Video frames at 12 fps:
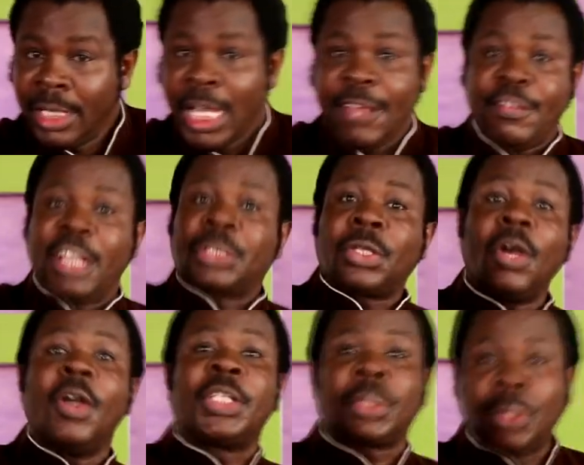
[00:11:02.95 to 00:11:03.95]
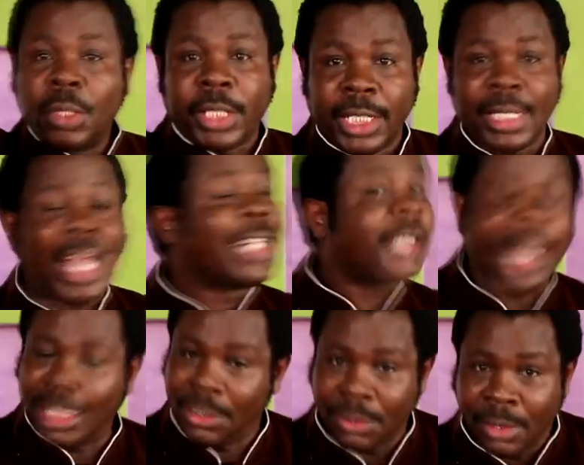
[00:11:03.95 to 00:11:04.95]
if your soul is crooked, I
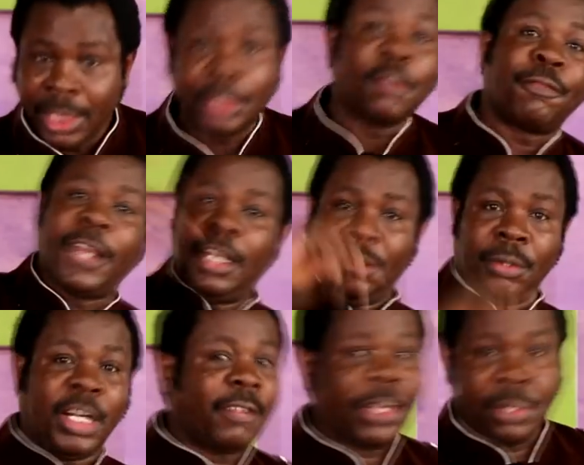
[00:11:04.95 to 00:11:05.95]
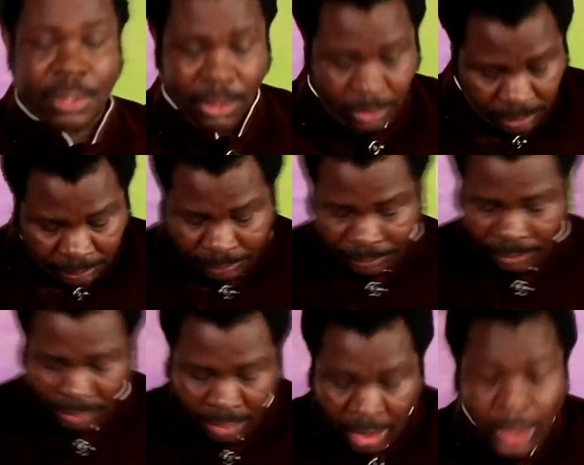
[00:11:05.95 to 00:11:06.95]
tell you, it will fail you wherever you go.
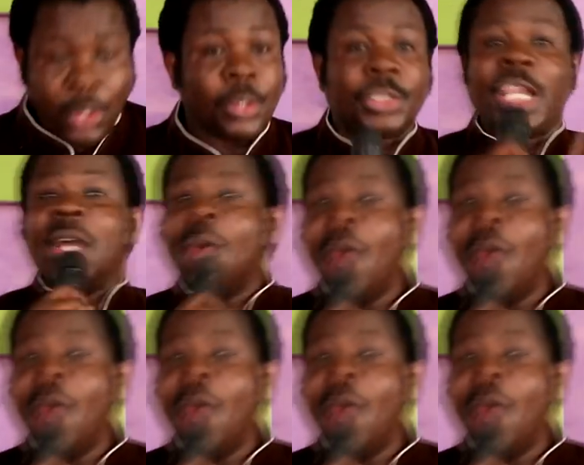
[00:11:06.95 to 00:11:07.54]
You say